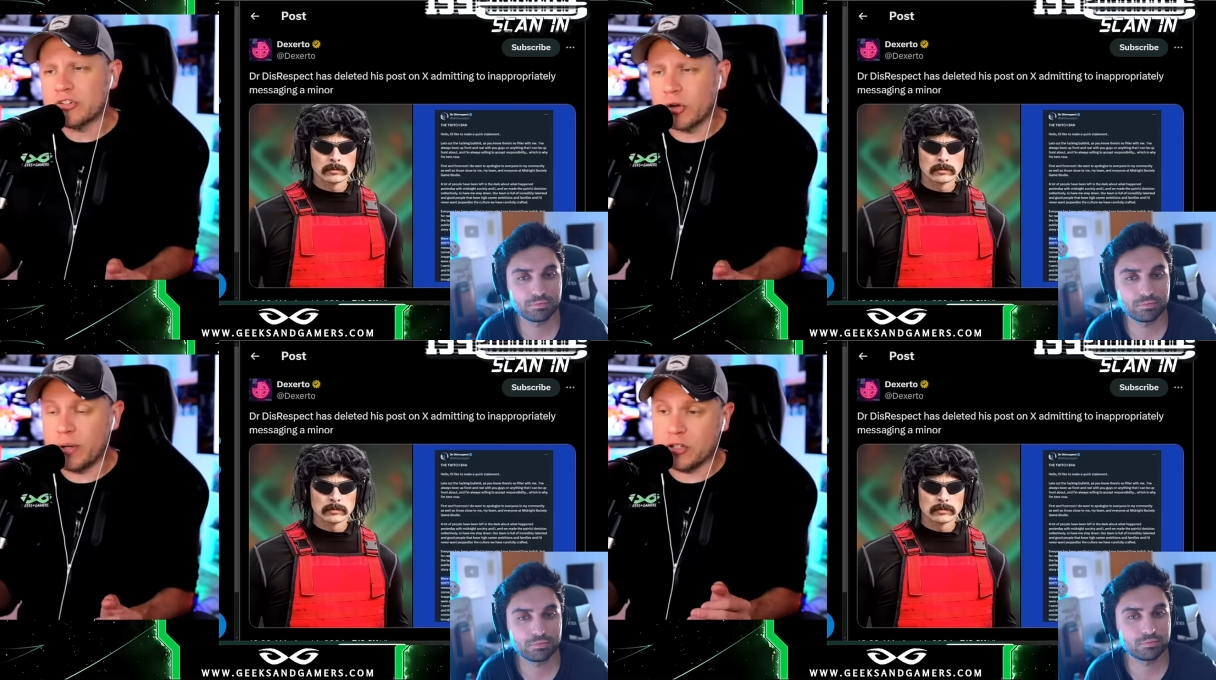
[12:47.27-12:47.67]

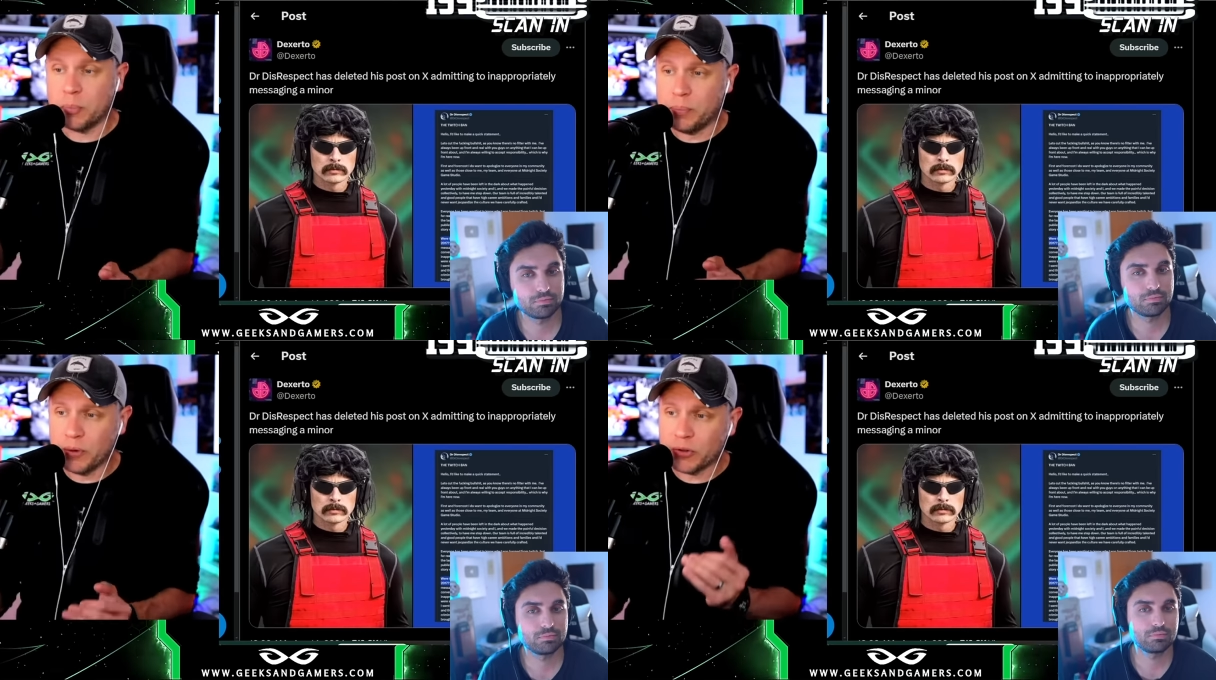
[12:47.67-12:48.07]
Speaker 1: So he
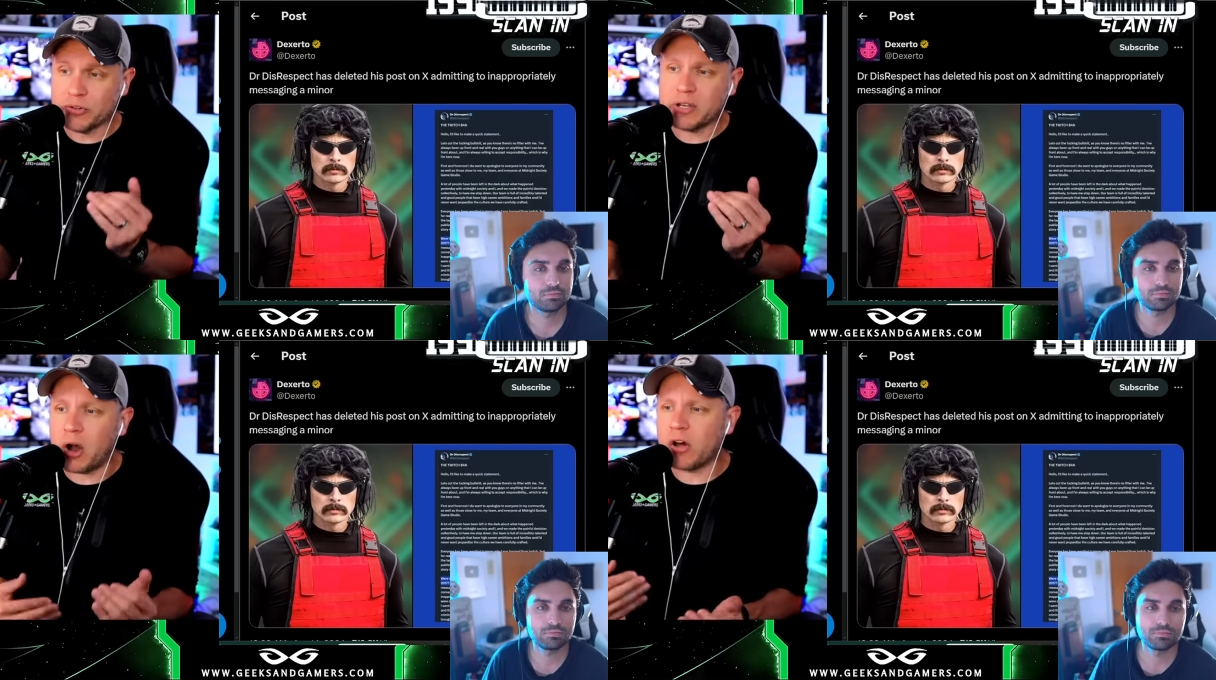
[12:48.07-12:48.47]
is
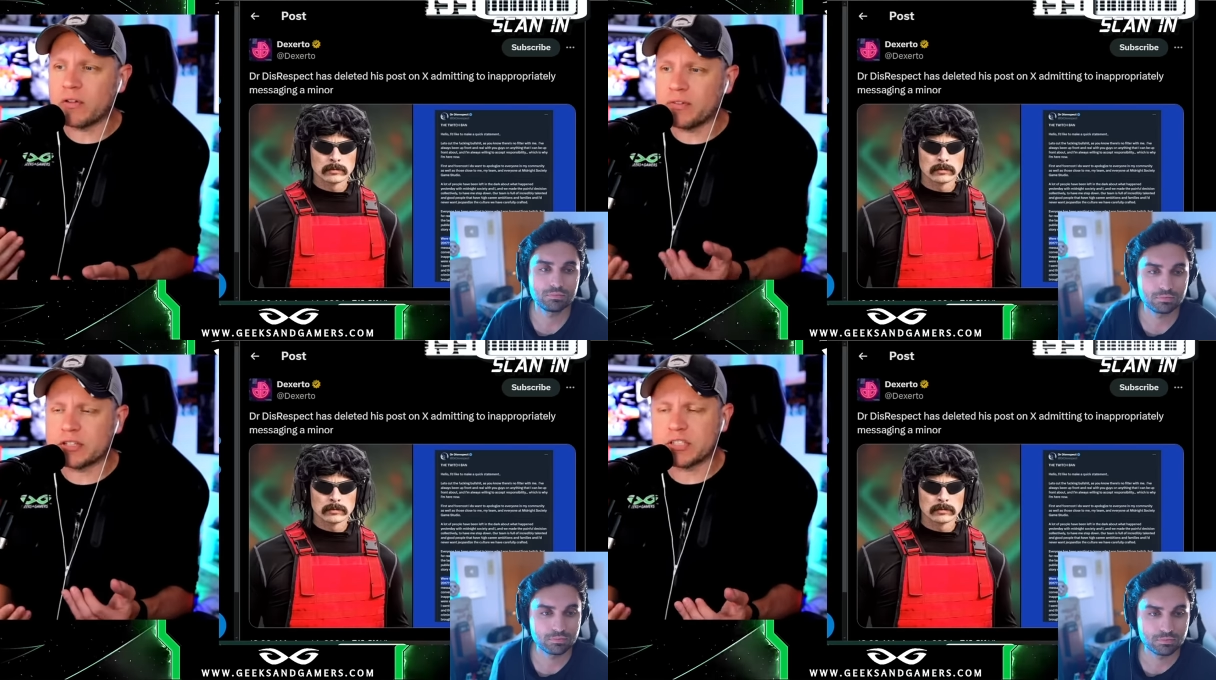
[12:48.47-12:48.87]
building
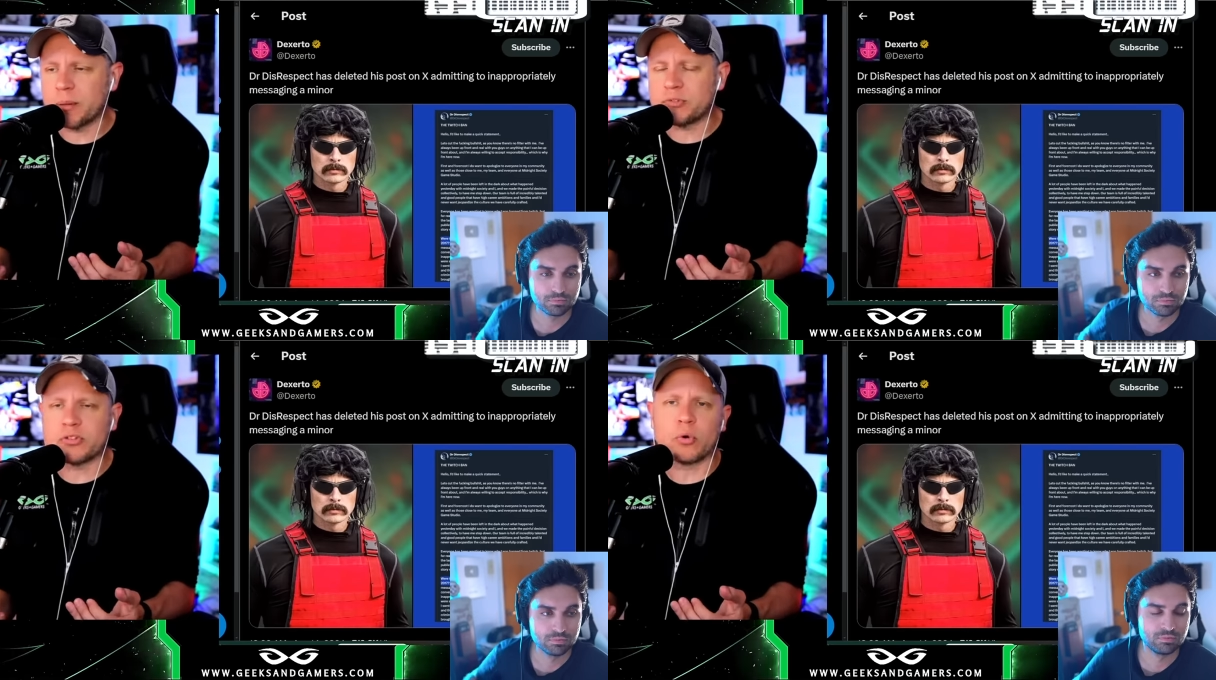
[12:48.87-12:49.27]
all of this
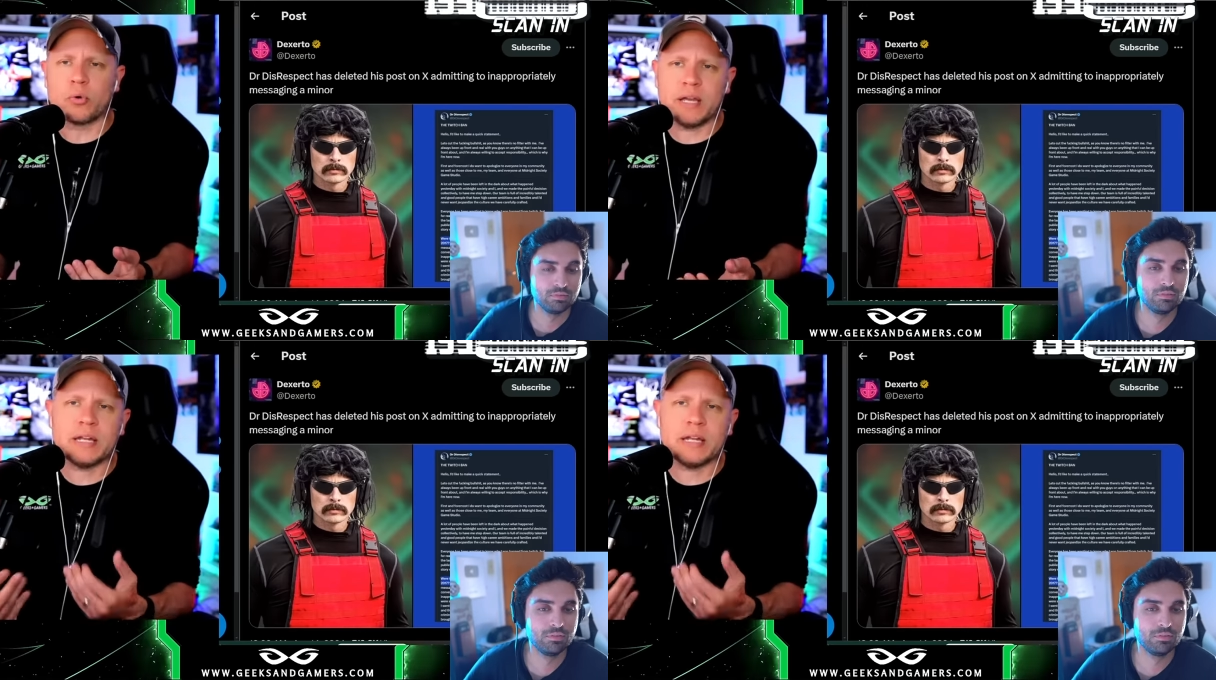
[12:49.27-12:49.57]
up so